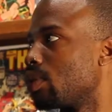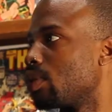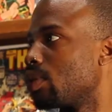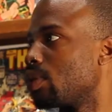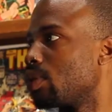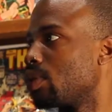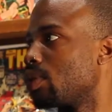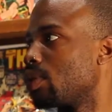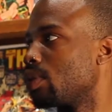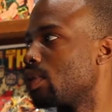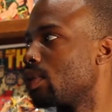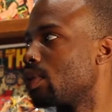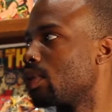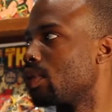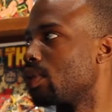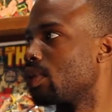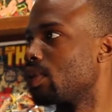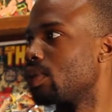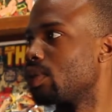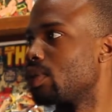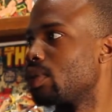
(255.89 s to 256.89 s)

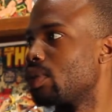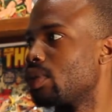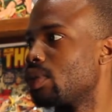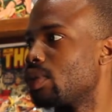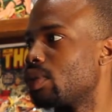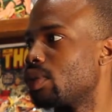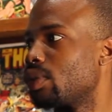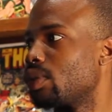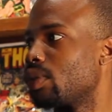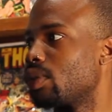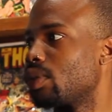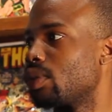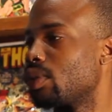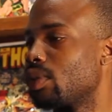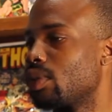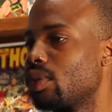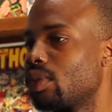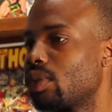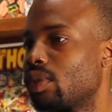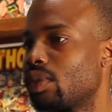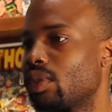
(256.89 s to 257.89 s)

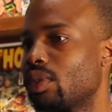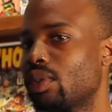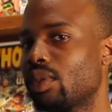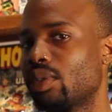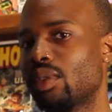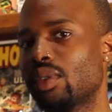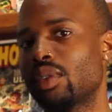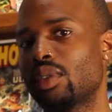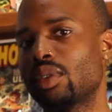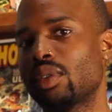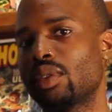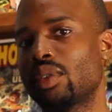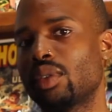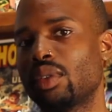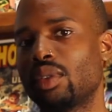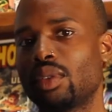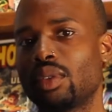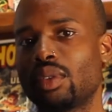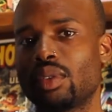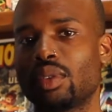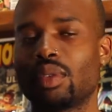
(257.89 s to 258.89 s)

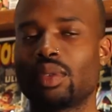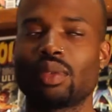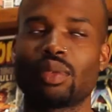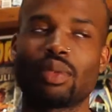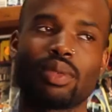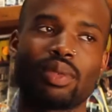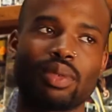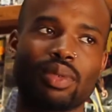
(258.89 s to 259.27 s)
No words are spoken by the person on screen.